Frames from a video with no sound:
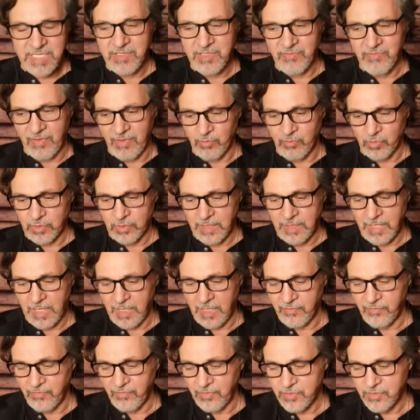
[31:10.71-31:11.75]
our
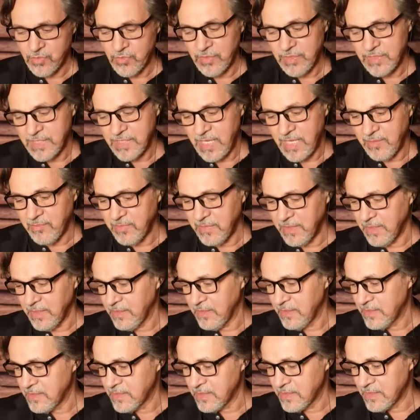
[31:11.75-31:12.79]
life. So the same thing
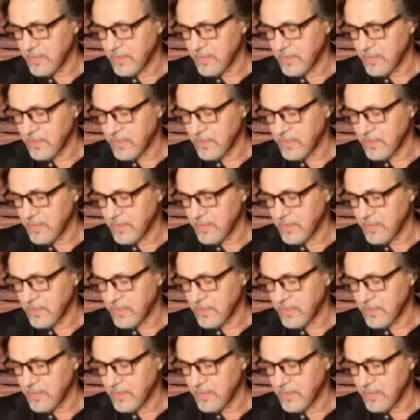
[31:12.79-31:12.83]
is